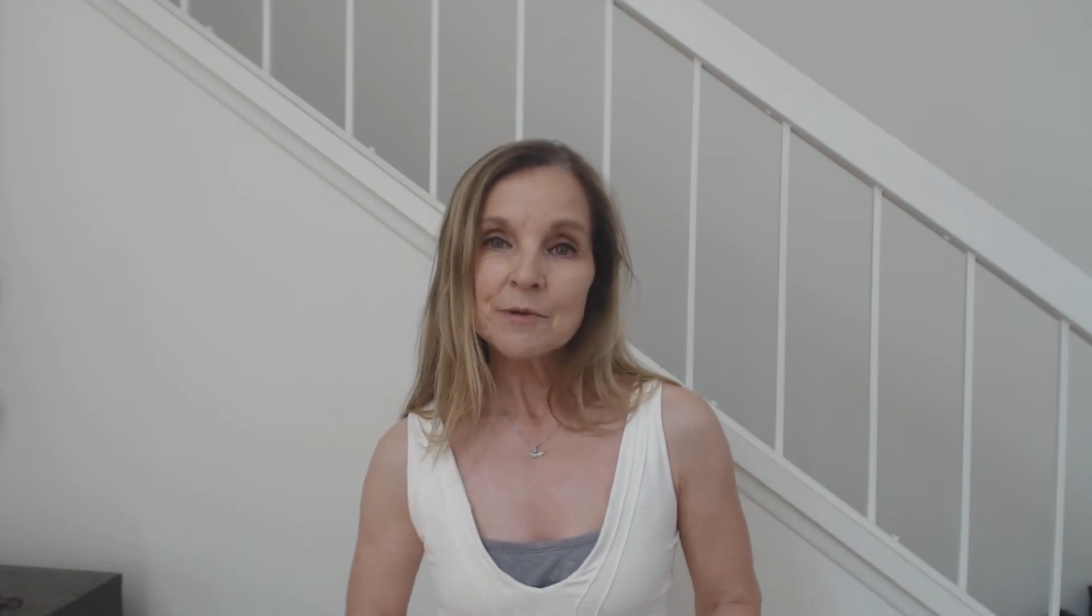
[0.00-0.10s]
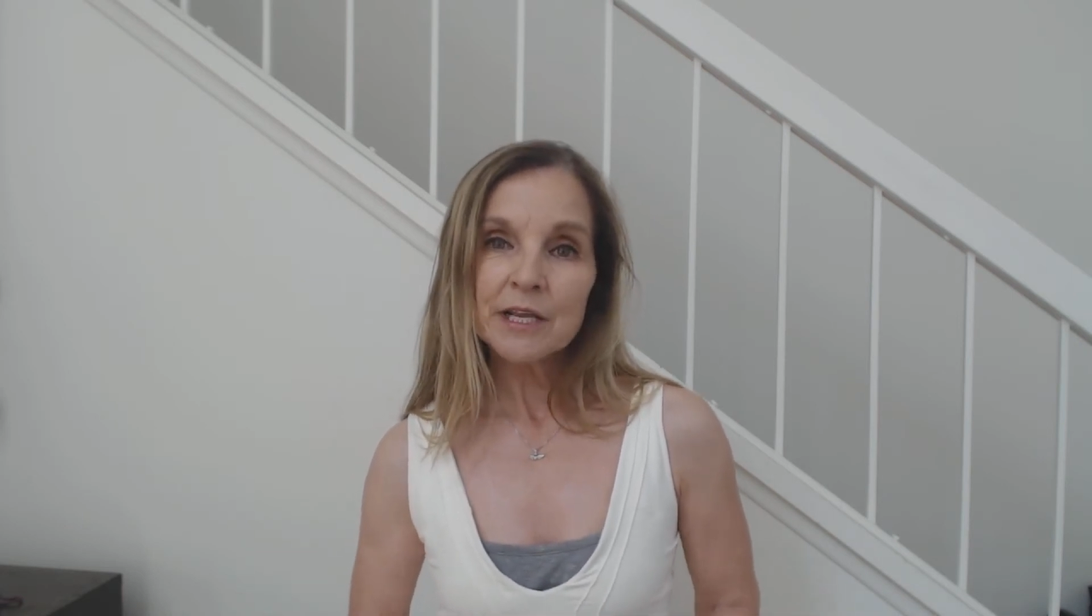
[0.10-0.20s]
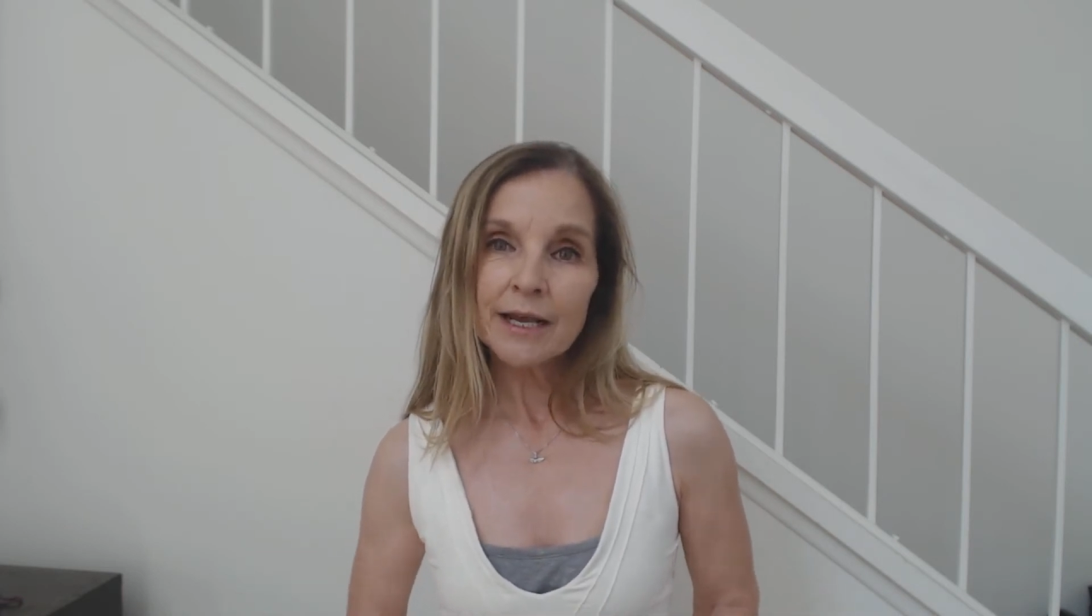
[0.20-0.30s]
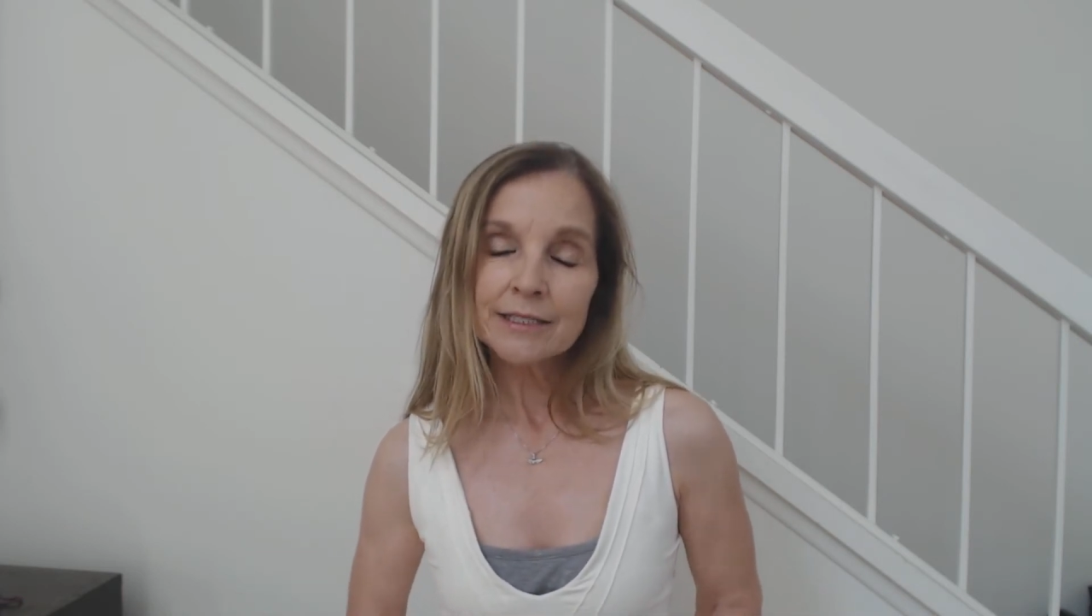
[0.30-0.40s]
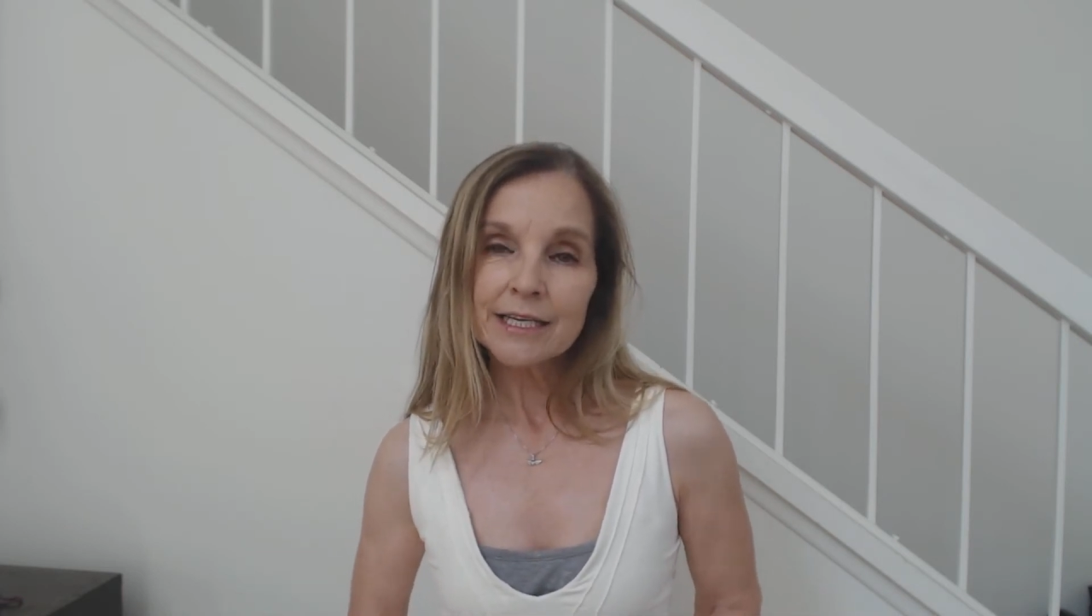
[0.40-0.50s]

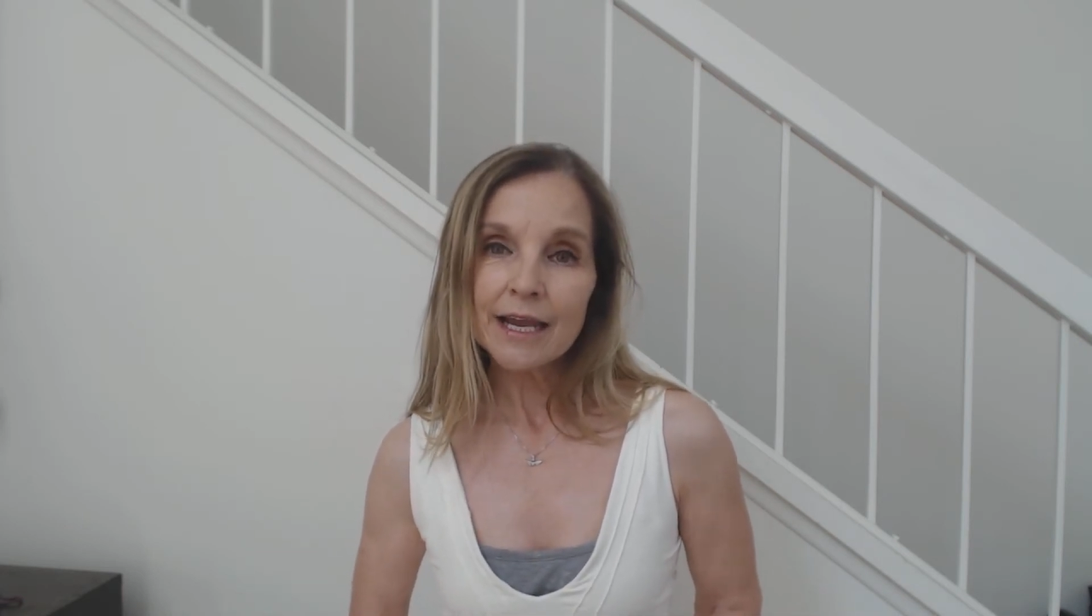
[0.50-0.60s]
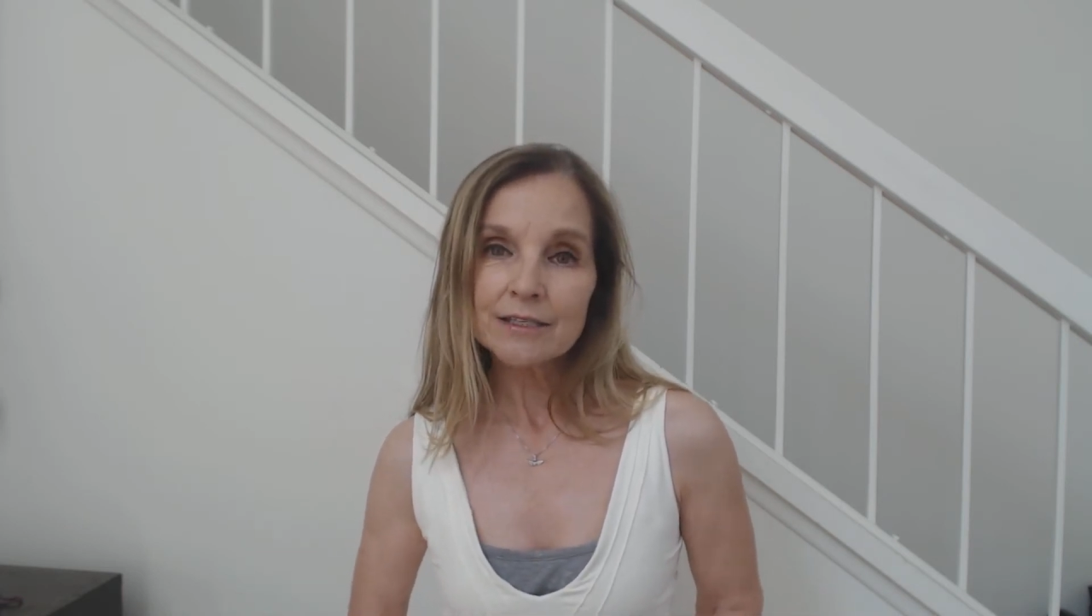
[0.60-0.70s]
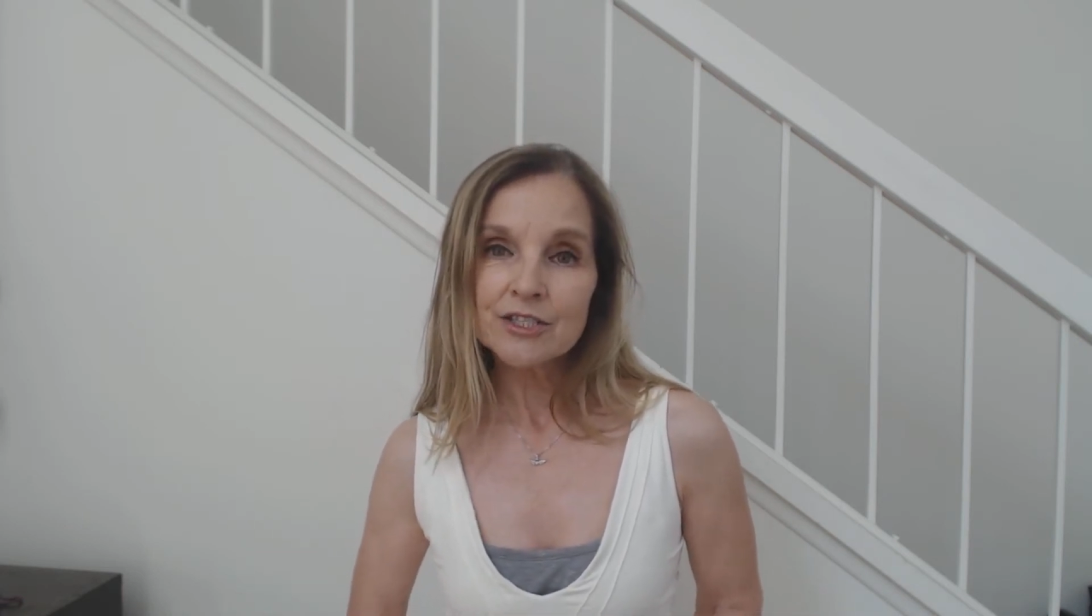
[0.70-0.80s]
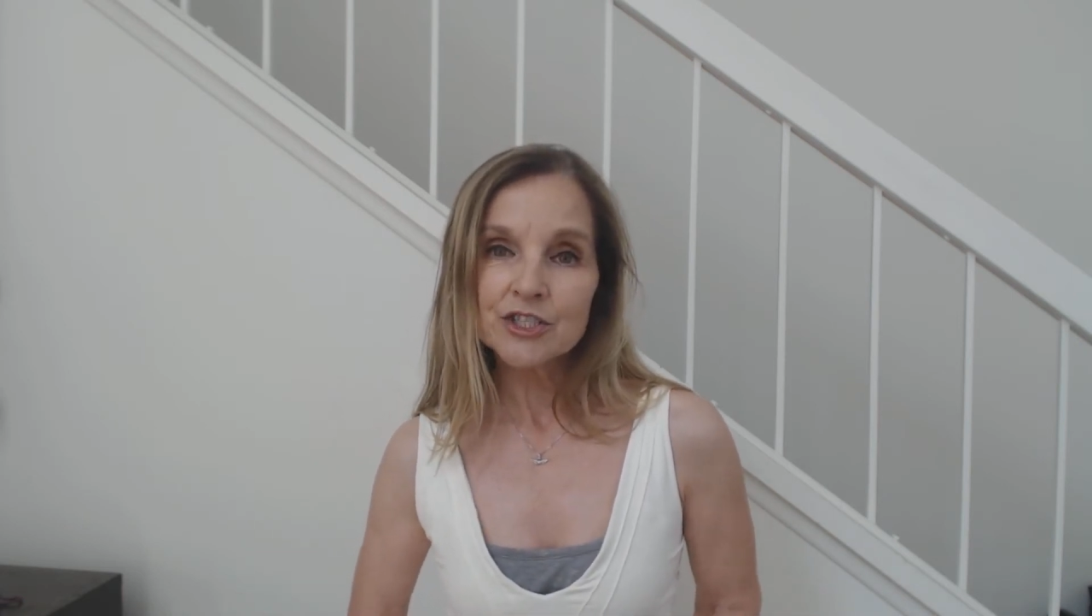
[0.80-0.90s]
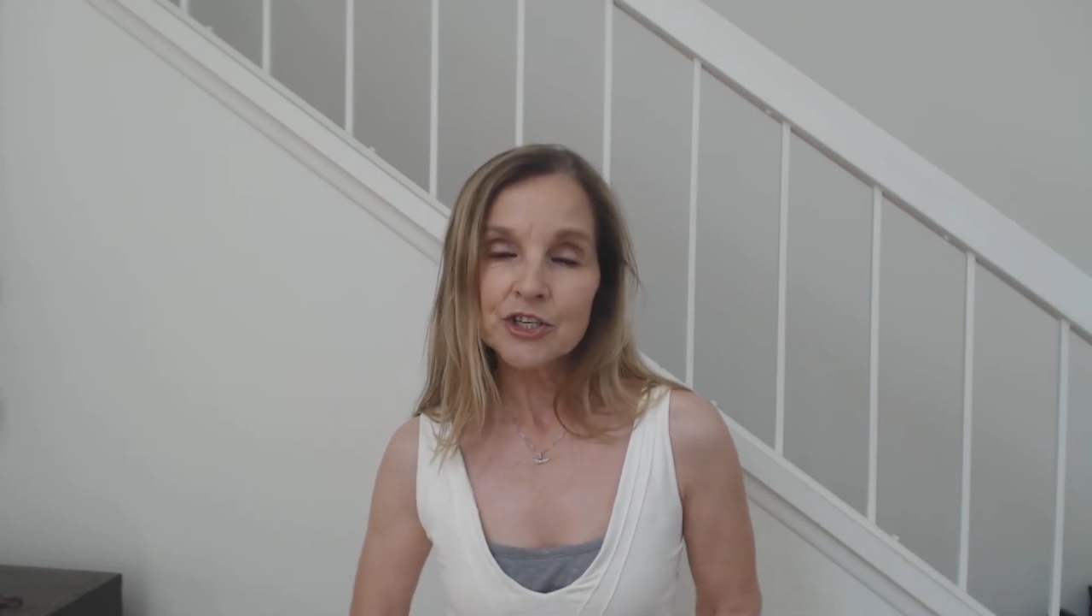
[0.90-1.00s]
P ninety
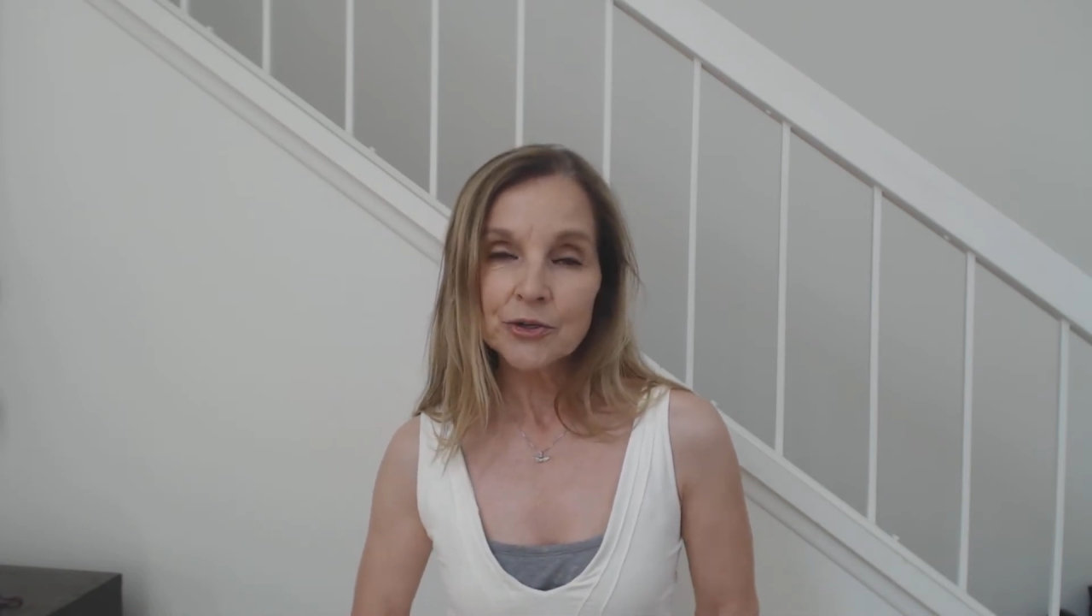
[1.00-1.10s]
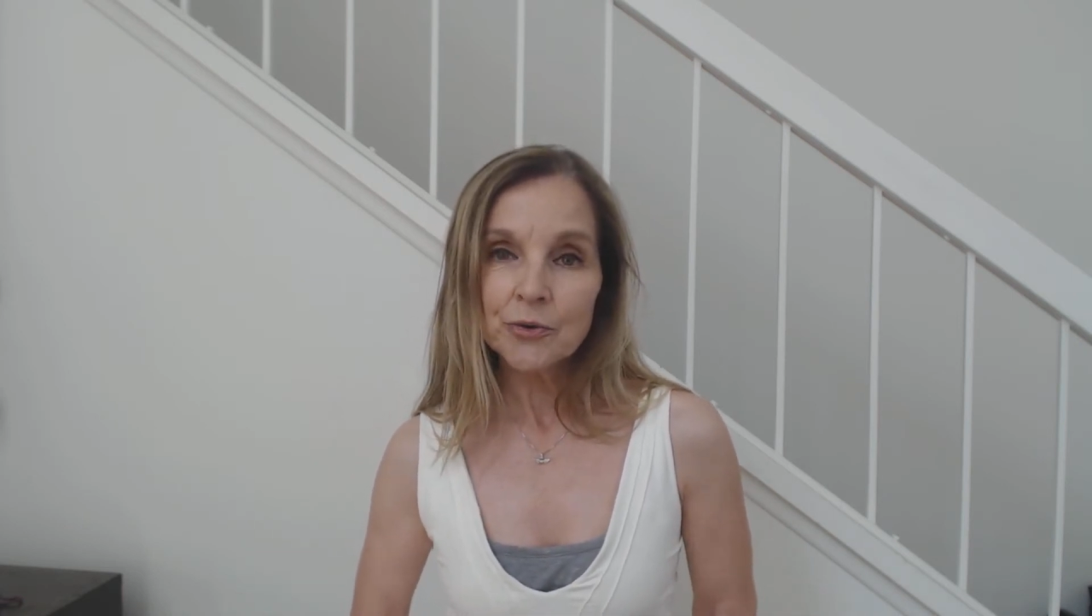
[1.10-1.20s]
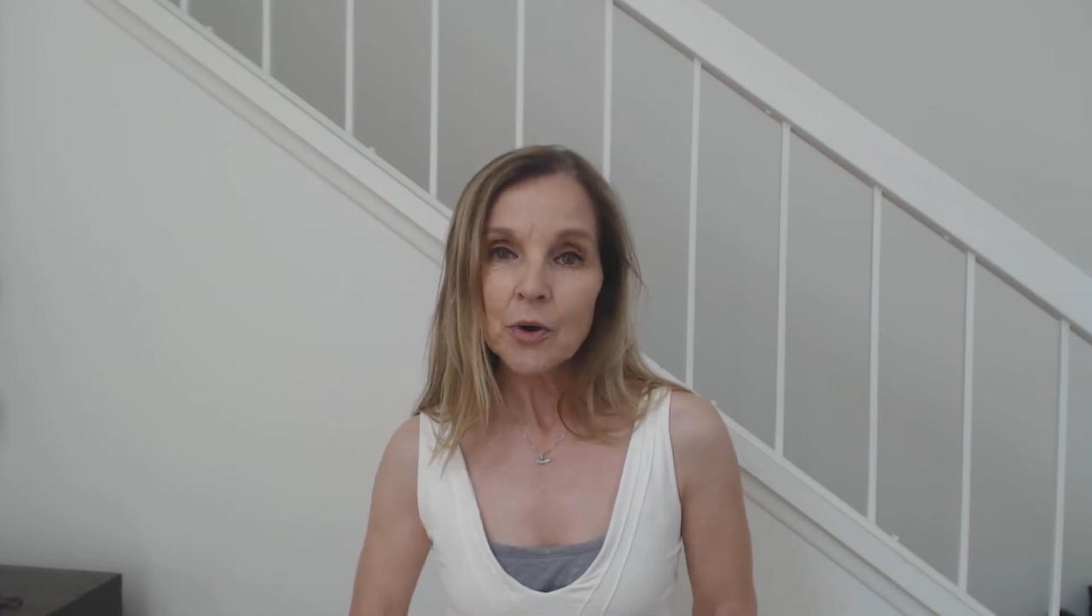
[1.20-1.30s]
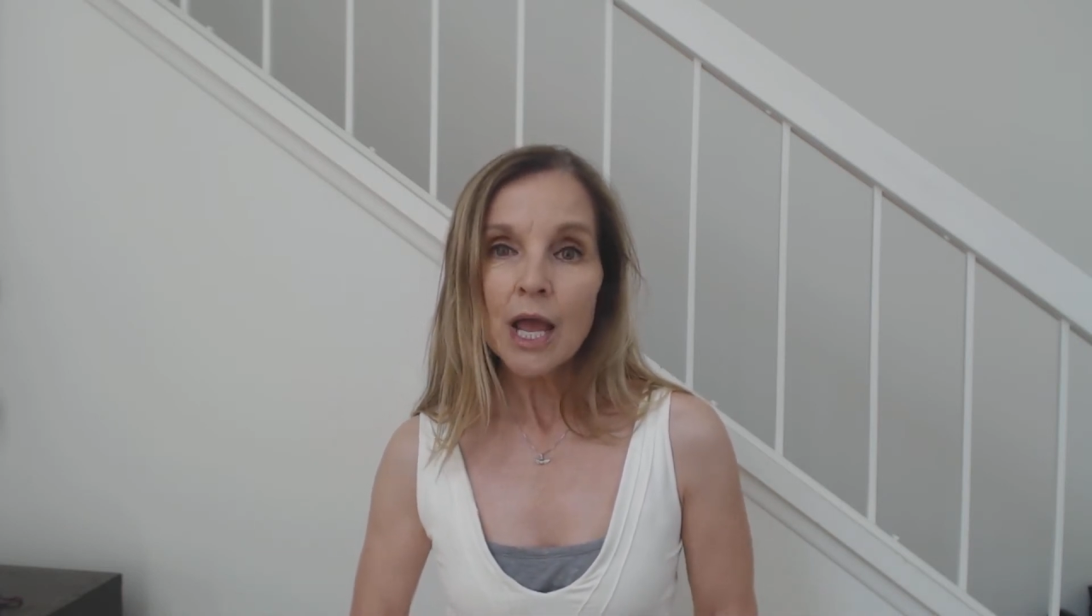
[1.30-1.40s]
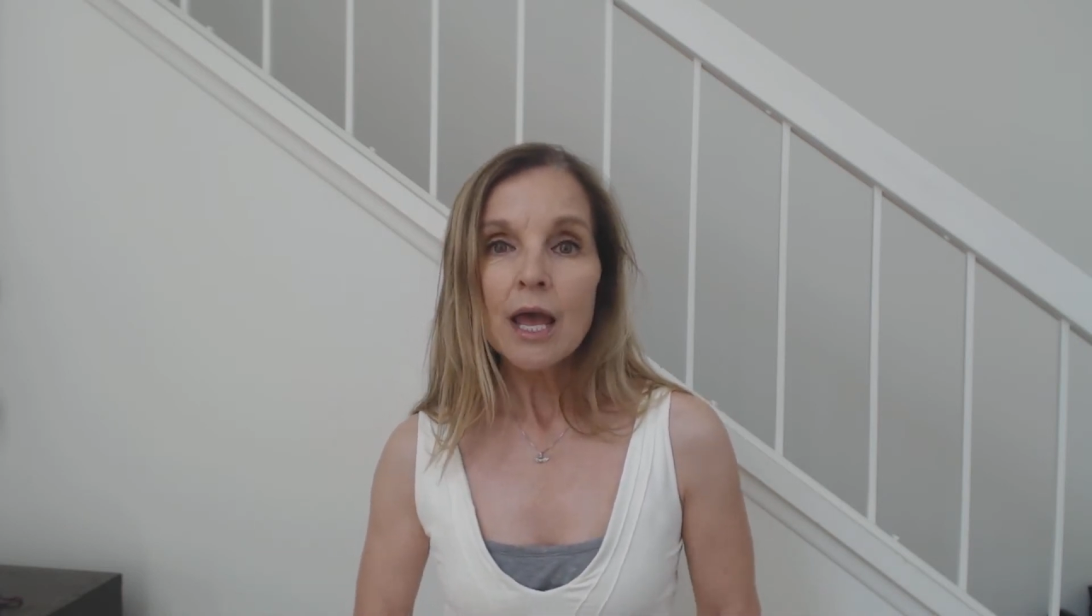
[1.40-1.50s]
X
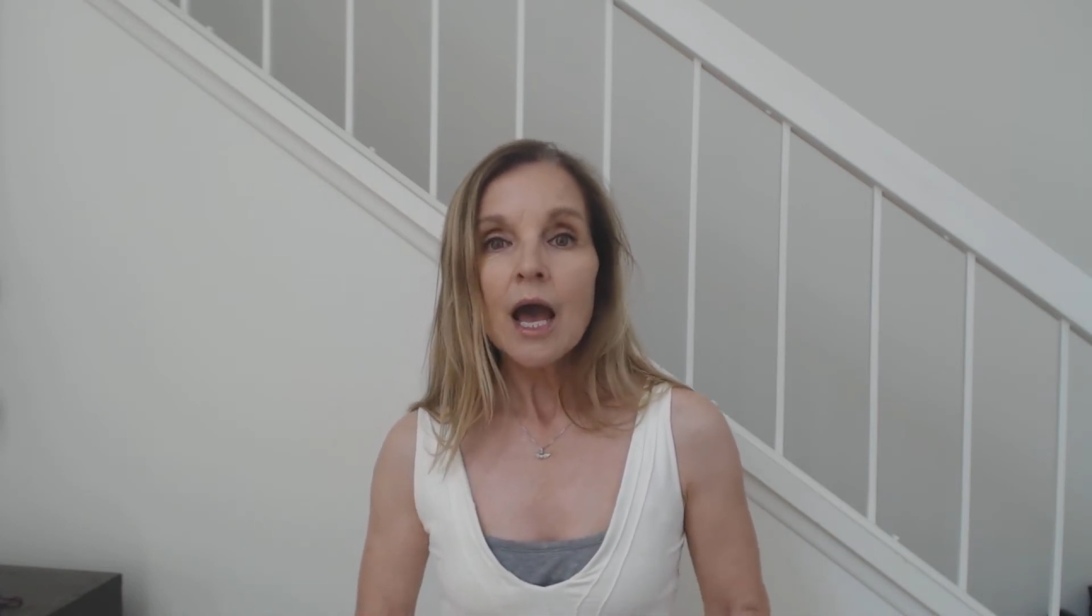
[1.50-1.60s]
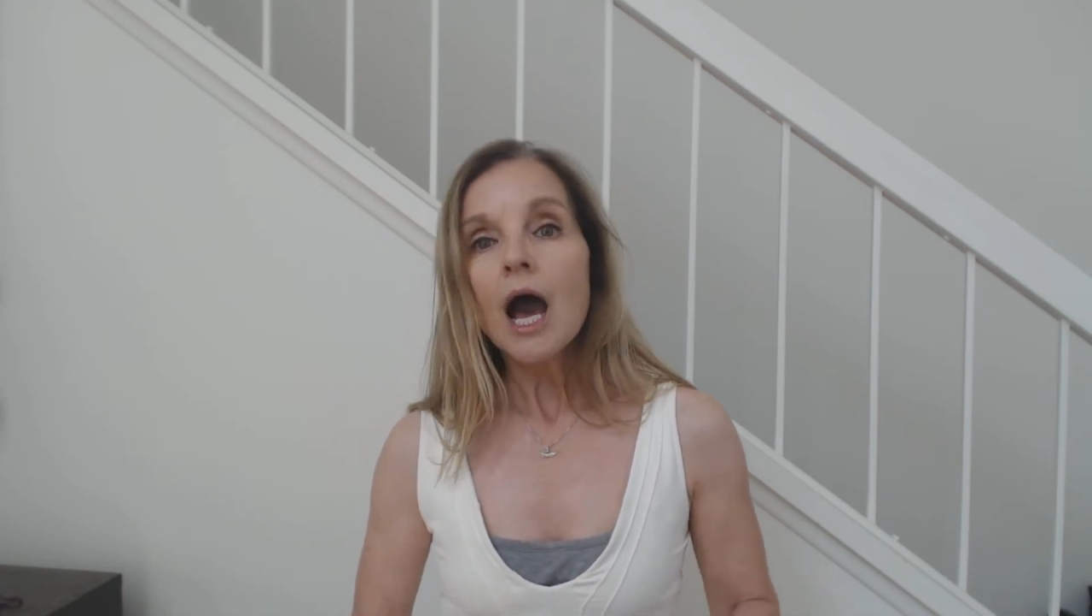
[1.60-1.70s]
two,